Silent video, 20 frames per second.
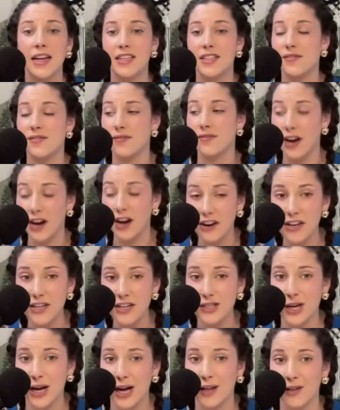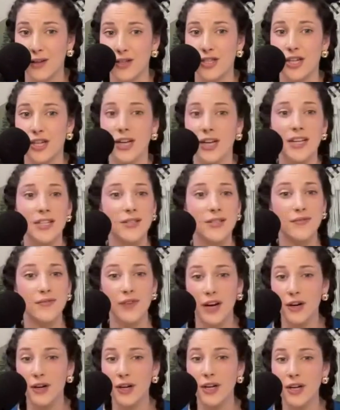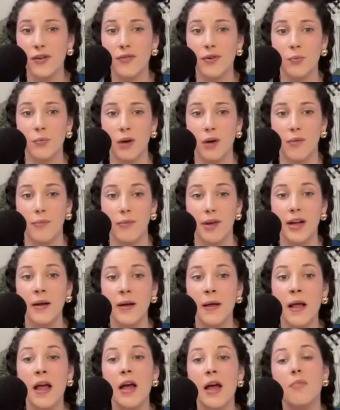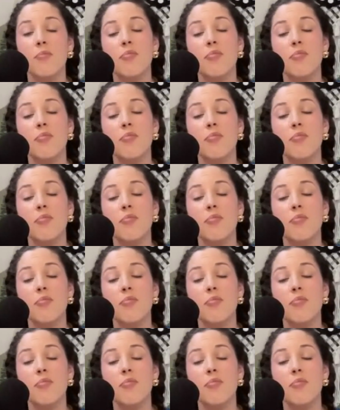It's very challenging. It's very overwhelming,